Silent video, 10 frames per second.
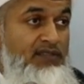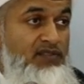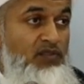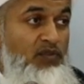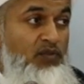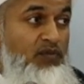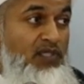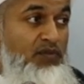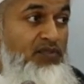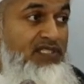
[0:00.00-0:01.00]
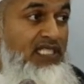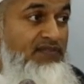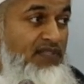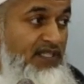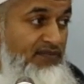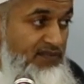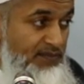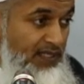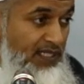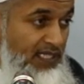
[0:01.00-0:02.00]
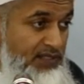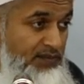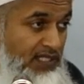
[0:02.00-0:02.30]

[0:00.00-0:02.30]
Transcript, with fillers: So we're going to seek forgiveness from Allah azza wa